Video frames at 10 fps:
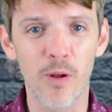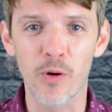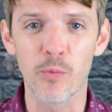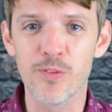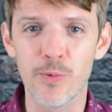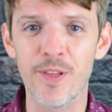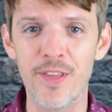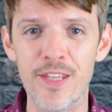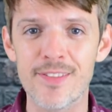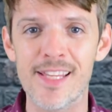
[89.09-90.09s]
Runner was
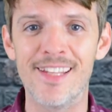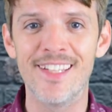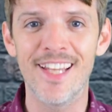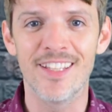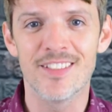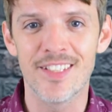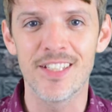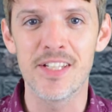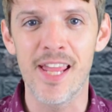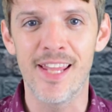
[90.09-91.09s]
released in
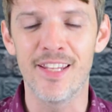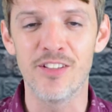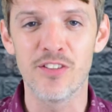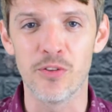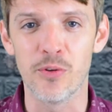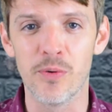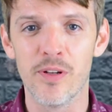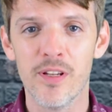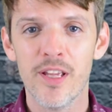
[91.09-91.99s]
1982.